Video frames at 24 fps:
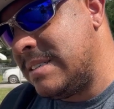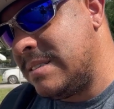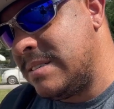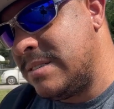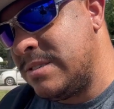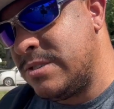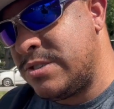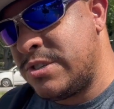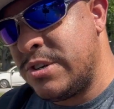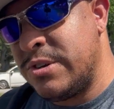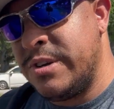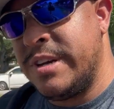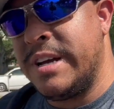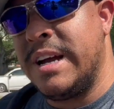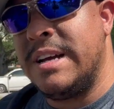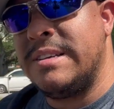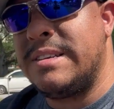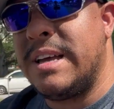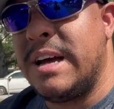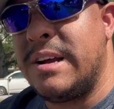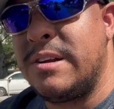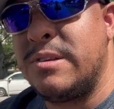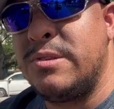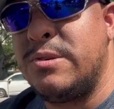to show you
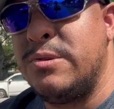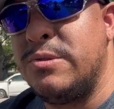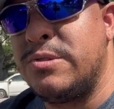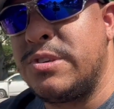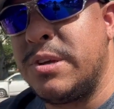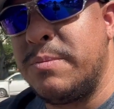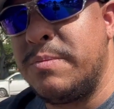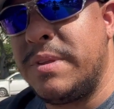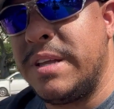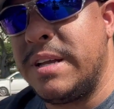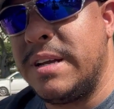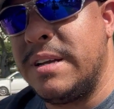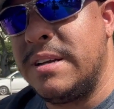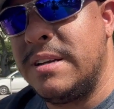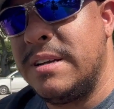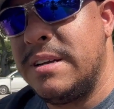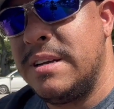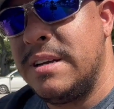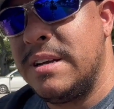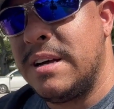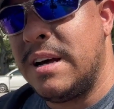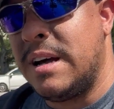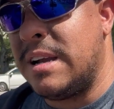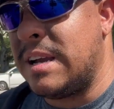guys how to do something
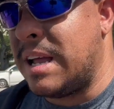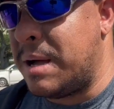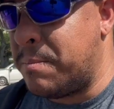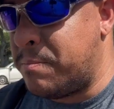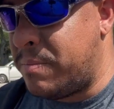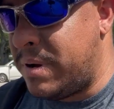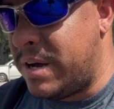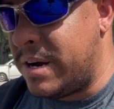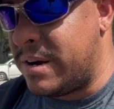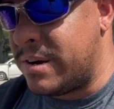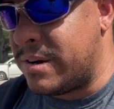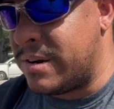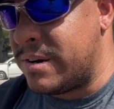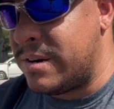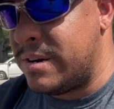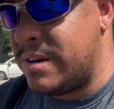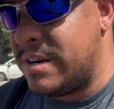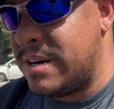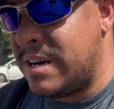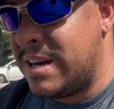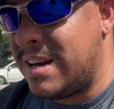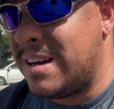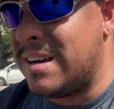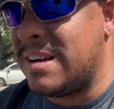a lot better
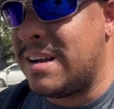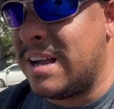and a